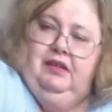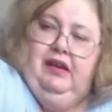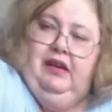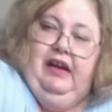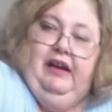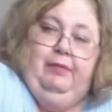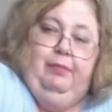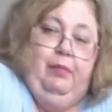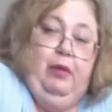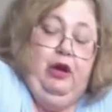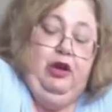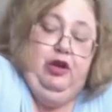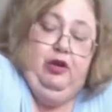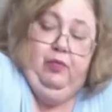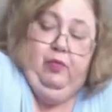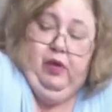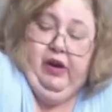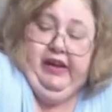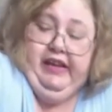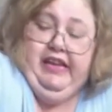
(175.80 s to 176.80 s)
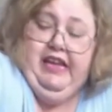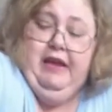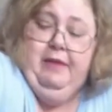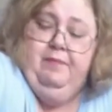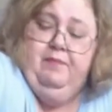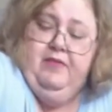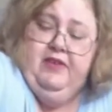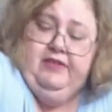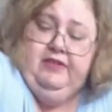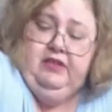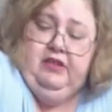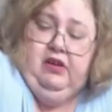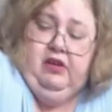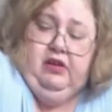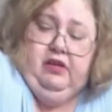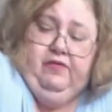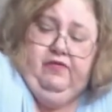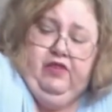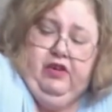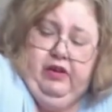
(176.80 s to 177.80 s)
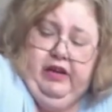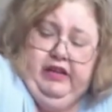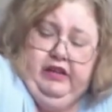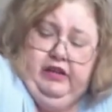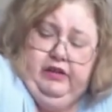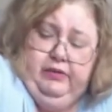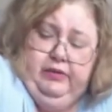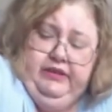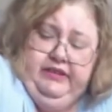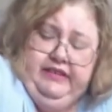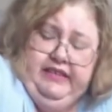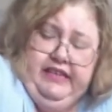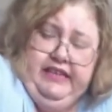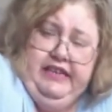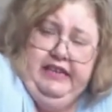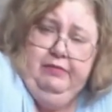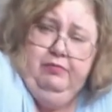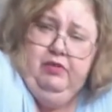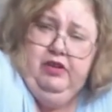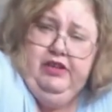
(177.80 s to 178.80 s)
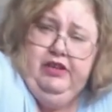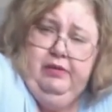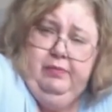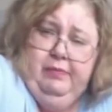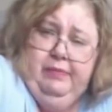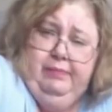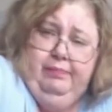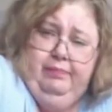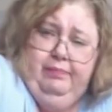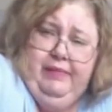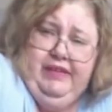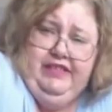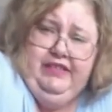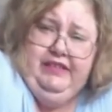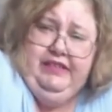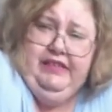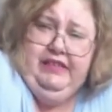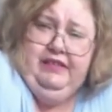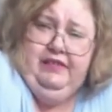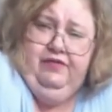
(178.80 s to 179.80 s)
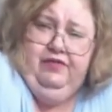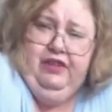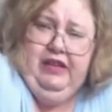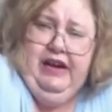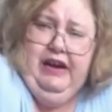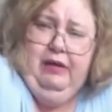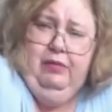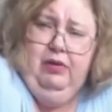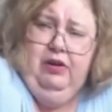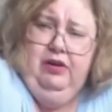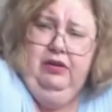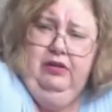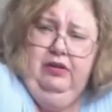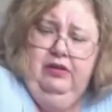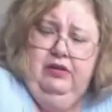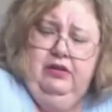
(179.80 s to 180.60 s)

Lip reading: And you want to keep this on a very low setting while you're mixing in the flour.